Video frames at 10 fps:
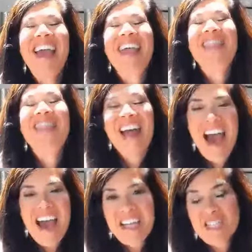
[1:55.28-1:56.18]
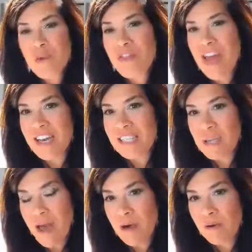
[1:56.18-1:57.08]
That is what that is
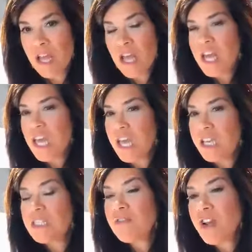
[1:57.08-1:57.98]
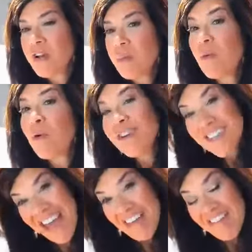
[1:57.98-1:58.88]
about. It is very important to
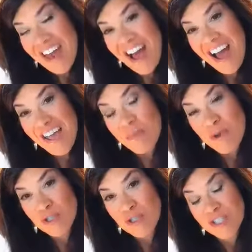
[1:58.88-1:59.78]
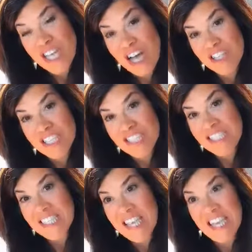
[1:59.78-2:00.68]
have that high emotional intelligence
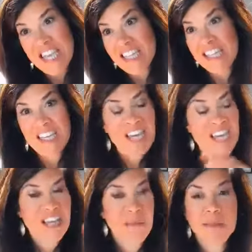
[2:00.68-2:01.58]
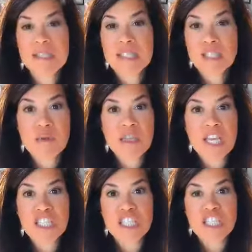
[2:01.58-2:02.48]
in a business
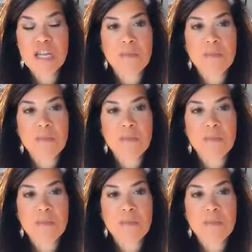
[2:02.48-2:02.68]
relationship,